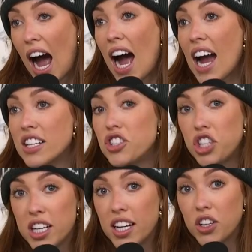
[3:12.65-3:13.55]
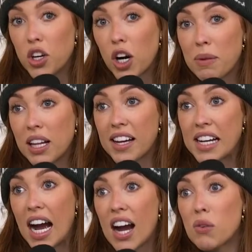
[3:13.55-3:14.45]
I cheated. You know what I mean?
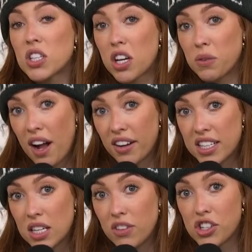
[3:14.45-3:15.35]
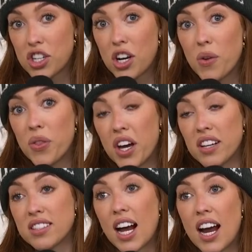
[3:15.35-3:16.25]
Like I was on a reality TV show,
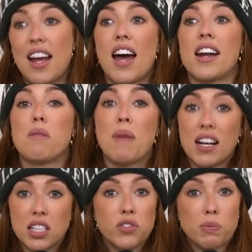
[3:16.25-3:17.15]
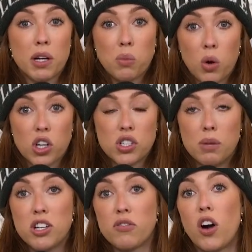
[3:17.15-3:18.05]
thus I had a massive springboard
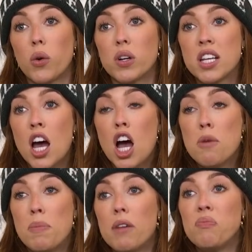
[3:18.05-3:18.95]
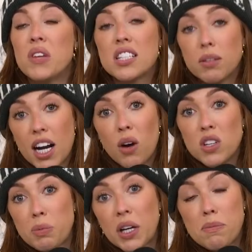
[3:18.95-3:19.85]
to a bunch of followers. But someone I
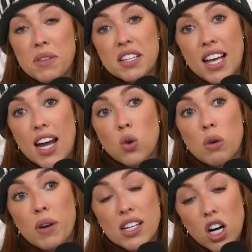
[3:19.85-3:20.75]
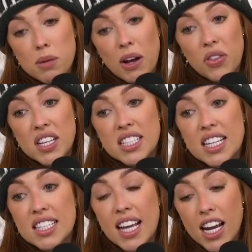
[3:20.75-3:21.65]
always bring up in this category when I talk about this
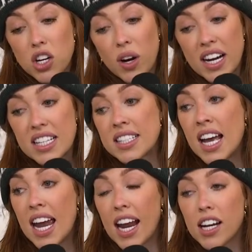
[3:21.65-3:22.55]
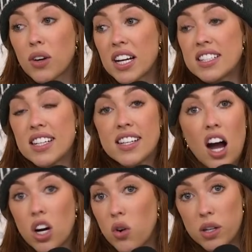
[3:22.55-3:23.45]
is Anna Grace. Anna Grace did
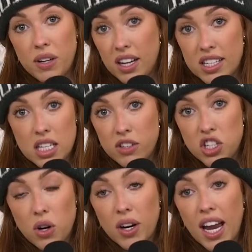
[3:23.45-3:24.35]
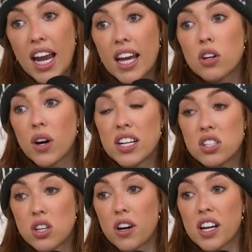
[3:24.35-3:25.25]
not go on a reality TV show, okay? Anna
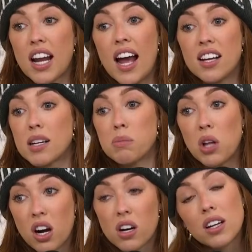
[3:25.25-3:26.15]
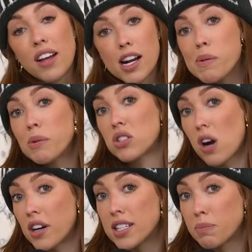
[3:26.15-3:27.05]
Grace started as a blogger. A lot of people
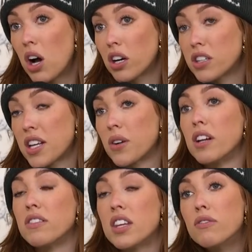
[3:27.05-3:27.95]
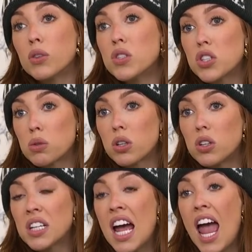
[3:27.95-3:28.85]
started as bloggers that are in the influencer
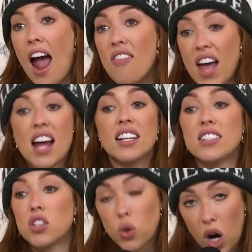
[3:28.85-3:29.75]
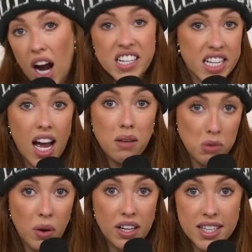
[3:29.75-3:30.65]
world, and that is grind
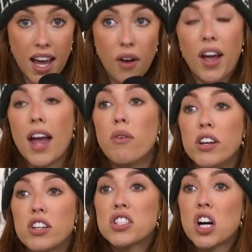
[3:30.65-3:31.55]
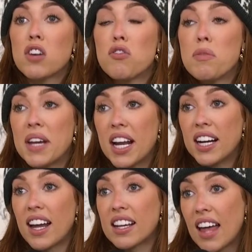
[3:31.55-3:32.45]
time USA, okay? When you're starting from the
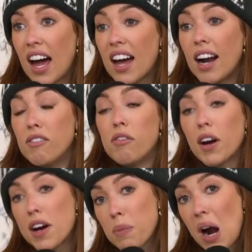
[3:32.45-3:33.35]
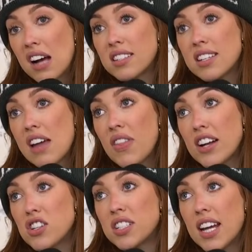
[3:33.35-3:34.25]
beginning like that, I'm very impressed, and
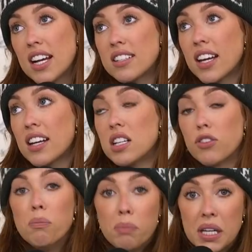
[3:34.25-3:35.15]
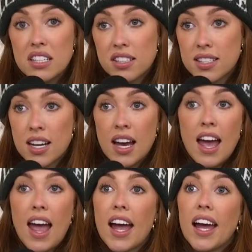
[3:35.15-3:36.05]
that just takes like a different beast,
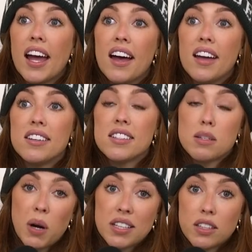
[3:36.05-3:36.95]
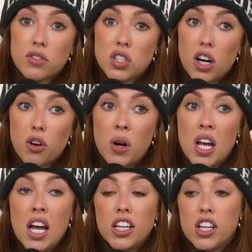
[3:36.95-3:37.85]
and it's impressive. So,
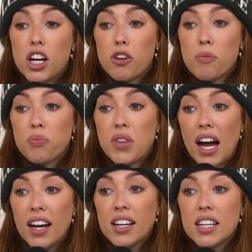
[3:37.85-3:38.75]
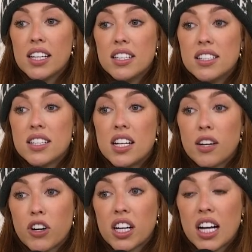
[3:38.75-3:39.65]
you know, that is a
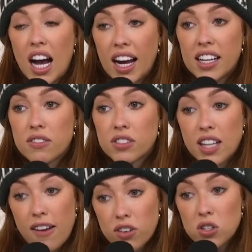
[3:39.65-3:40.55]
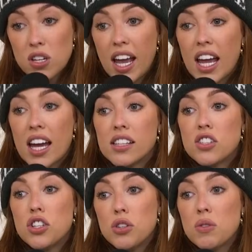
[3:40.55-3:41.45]
different kind of level,
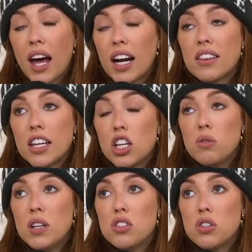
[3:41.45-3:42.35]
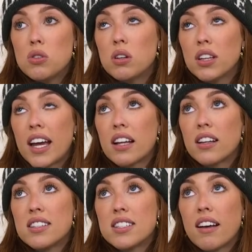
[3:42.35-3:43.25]
and to do that, I think you need to
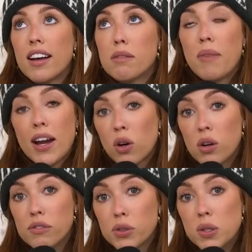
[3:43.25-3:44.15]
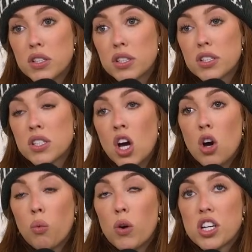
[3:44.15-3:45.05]
like, let's say like micro influencers,
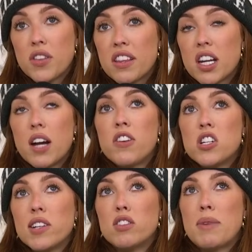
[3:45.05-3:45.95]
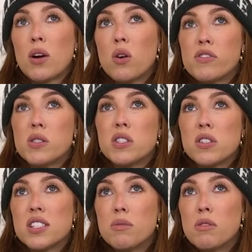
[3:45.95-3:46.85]
which I think the definition of a micro
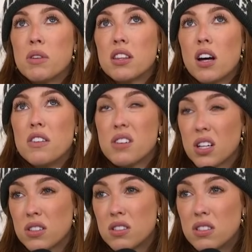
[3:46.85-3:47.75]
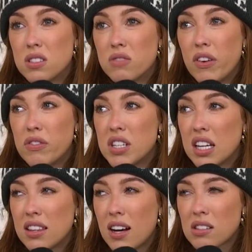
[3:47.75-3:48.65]
influencer is someone with under
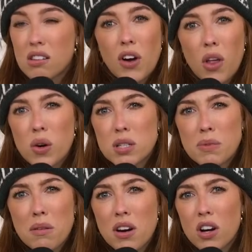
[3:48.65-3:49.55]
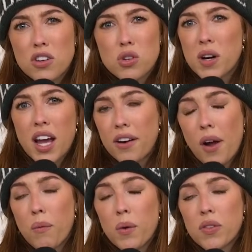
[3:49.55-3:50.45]
15,000 followers maybe, or under 20. I
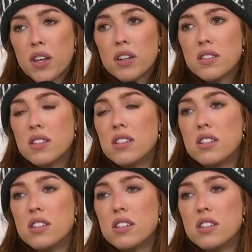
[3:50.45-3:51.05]
don't know what the